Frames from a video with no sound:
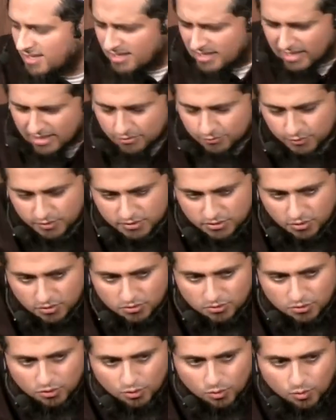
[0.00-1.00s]
if we don't
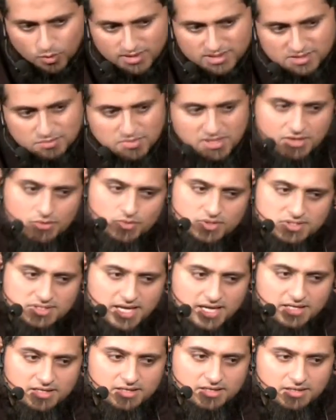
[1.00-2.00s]
know what's being
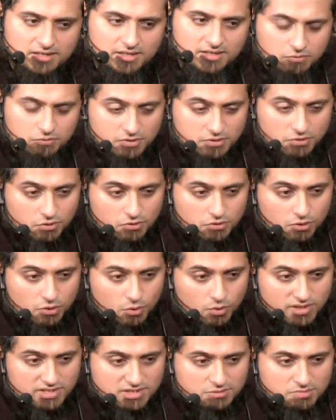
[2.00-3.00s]
recited, if we don't know
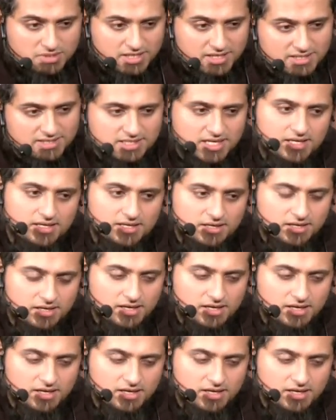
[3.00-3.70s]
what's being said?